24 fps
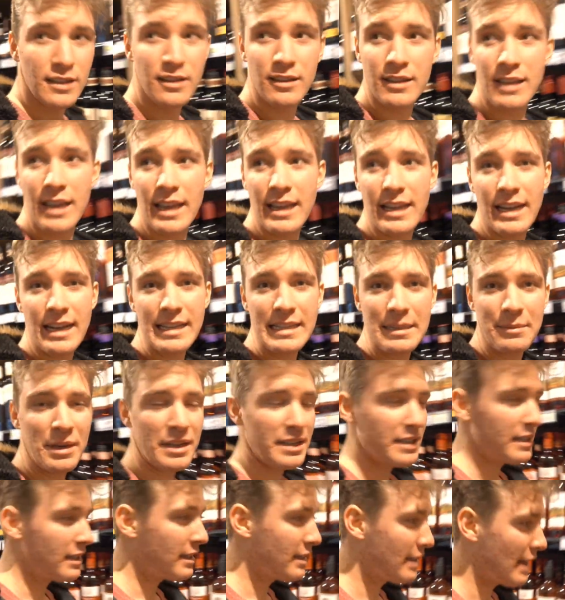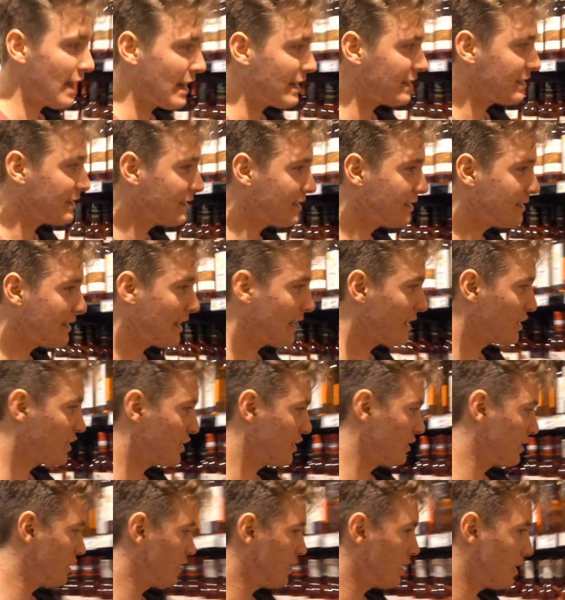Okay, guys, I'm in the nicest
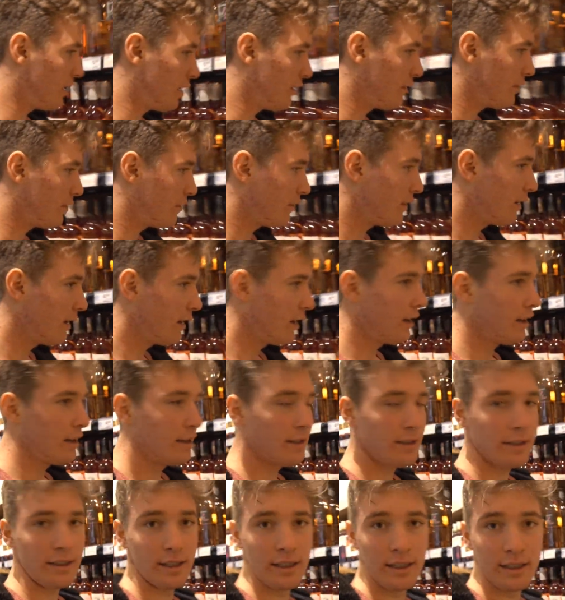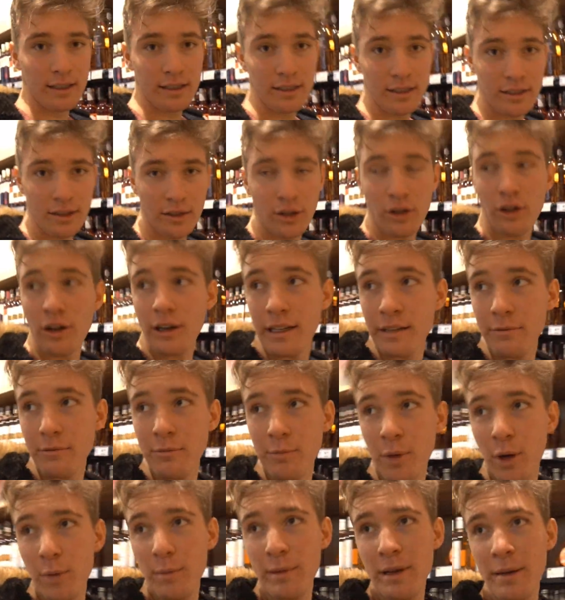section of the store at the
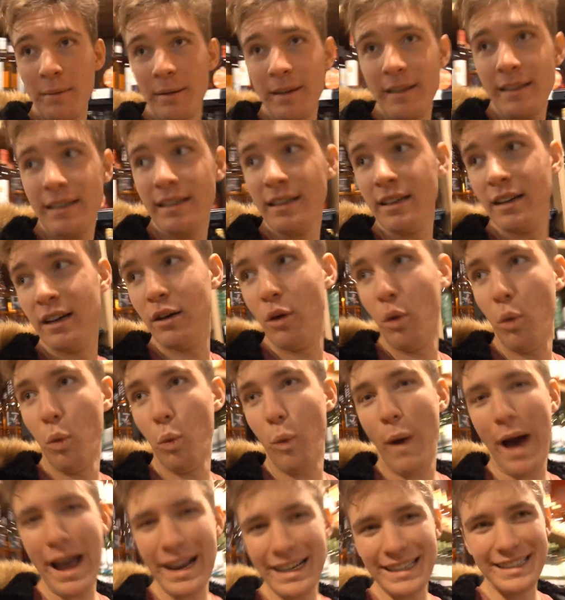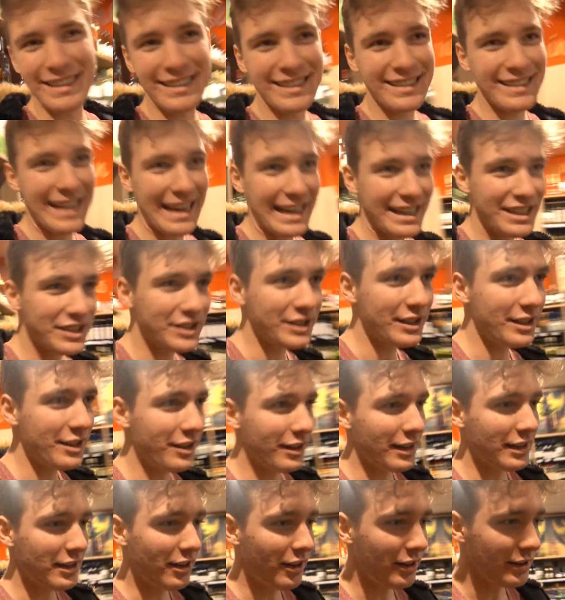moment. I'm at the wine section.
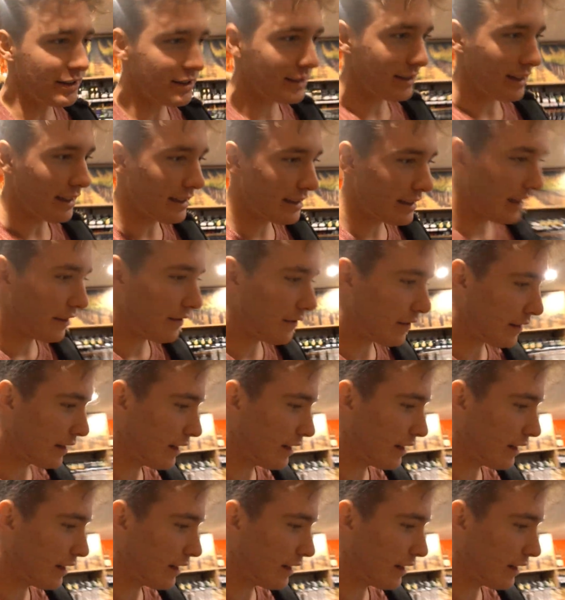Look at all this nice stuff.